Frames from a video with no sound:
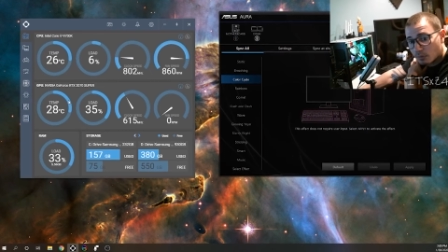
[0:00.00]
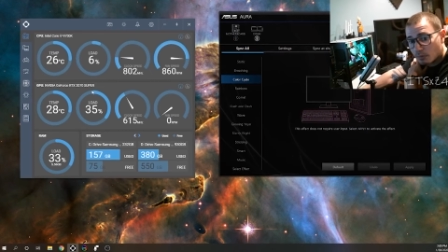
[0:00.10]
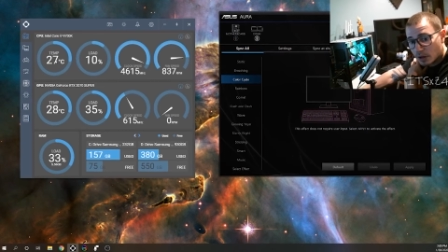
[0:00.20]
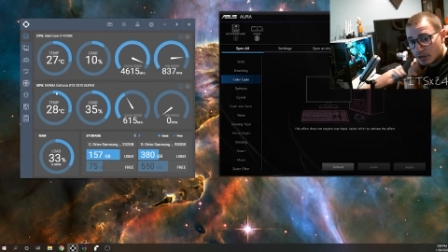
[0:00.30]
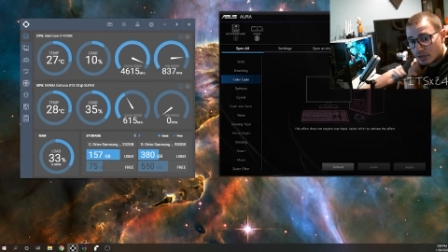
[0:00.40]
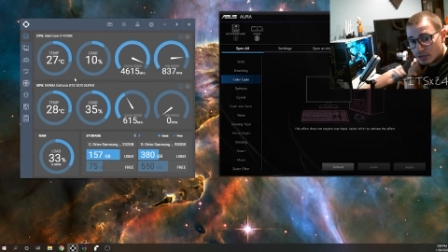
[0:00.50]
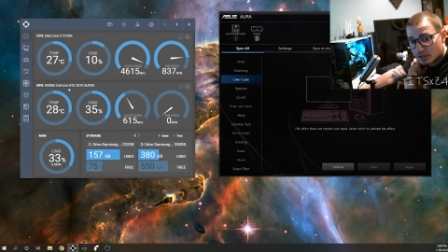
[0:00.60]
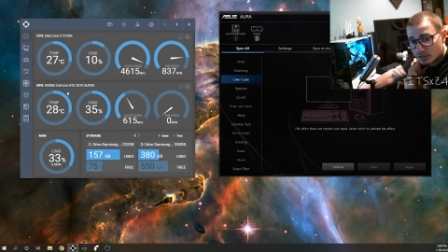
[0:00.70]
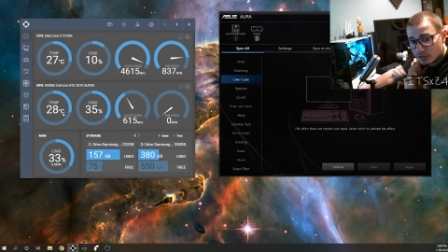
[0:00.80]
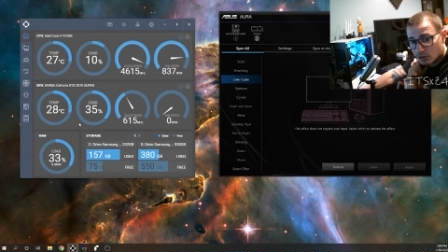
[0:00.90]

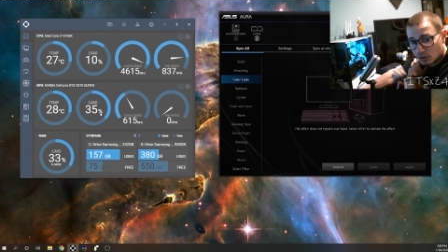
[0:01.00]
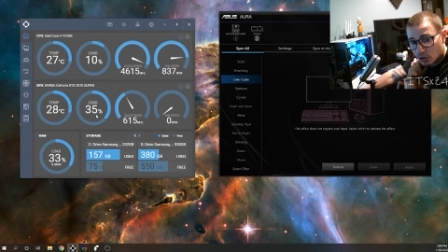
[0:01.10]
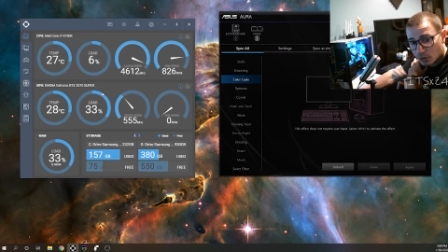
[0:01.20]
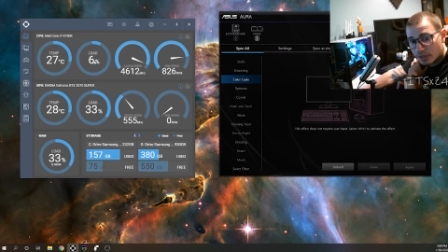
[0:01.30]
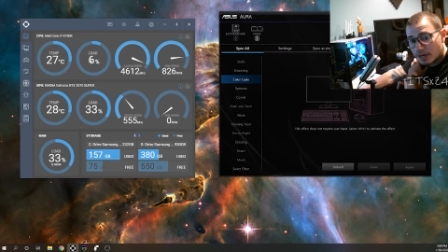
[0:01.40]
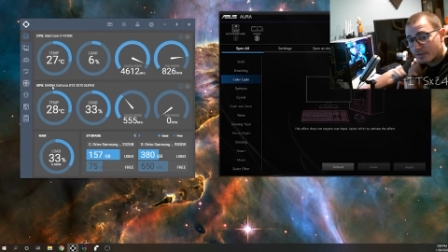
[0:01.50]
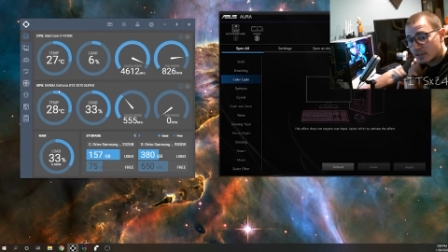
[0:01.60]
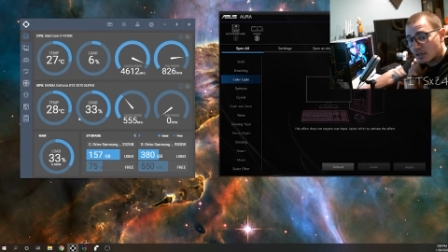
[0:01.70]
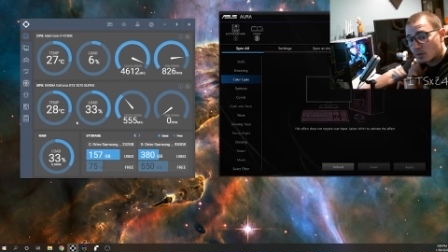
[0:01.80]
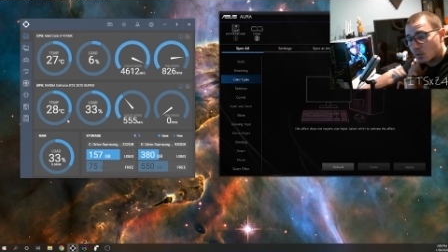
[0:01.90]
monitors your load and
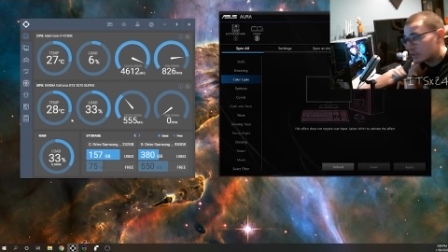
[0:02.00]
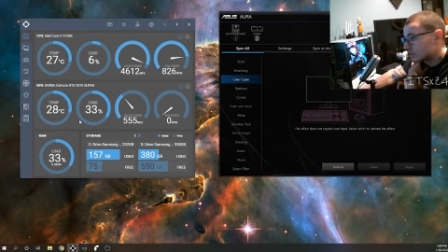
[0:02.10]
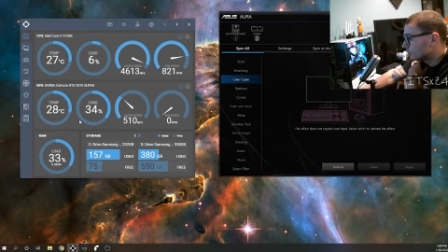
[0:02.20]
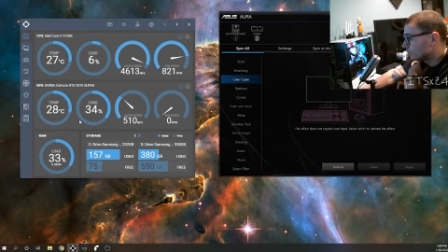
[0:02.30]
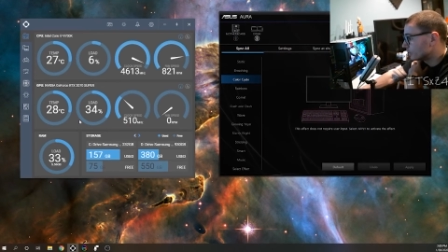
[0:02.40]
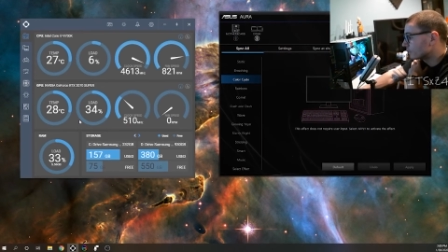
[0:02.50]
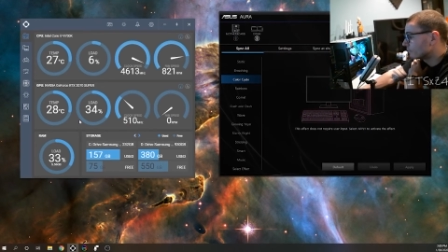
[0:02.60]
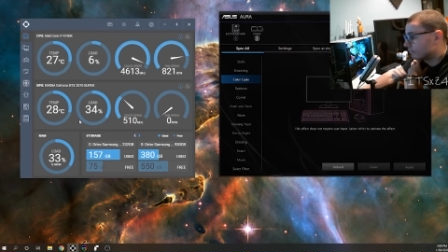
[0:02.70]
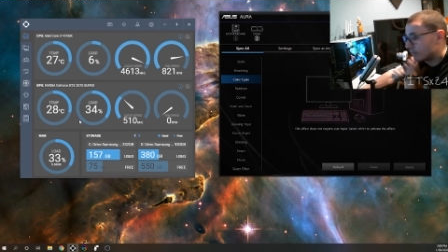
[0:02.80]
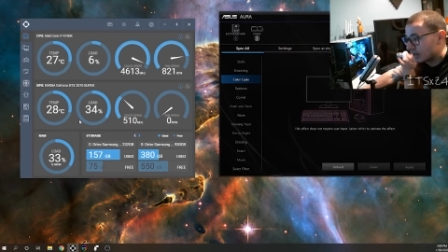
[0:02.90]
everything, what it's
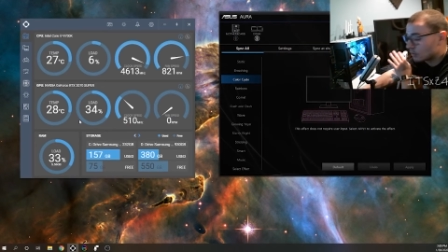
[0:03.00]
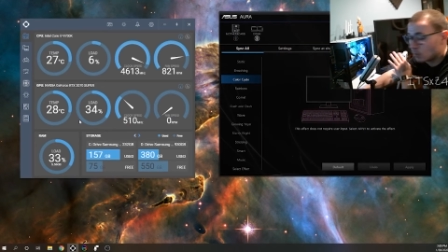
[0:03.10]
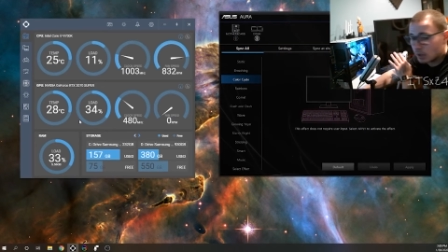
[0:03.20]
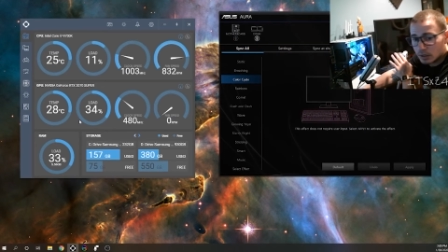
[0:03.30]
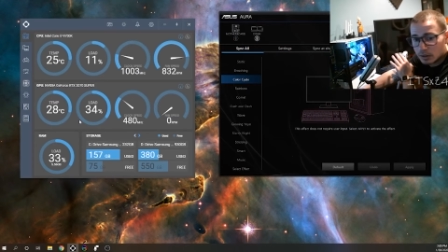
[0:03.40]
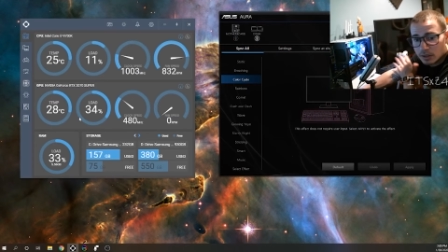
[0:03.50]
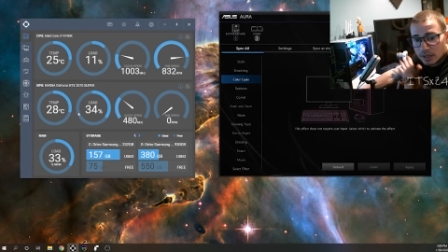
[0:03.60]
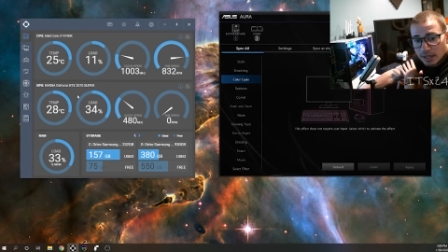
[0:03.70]
doing very well,